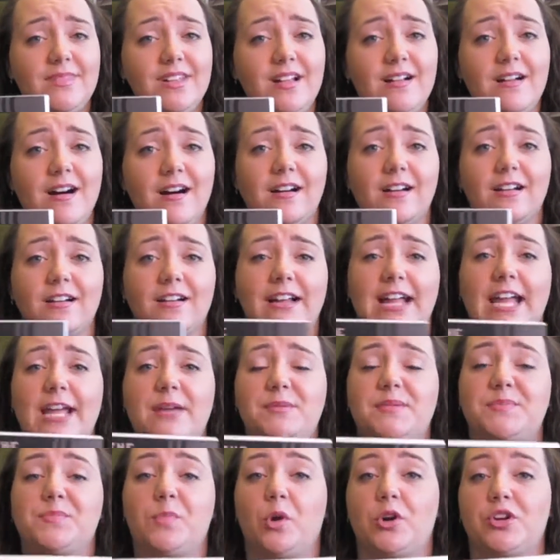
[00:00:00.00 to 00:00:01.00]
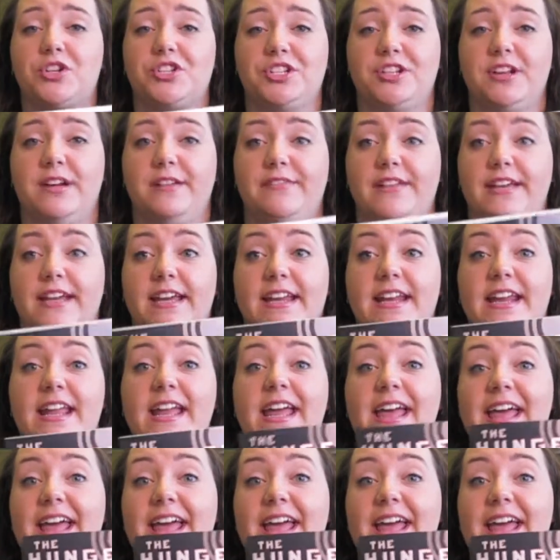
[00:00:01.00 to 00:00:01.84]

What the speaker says: Hunger Games portion of it,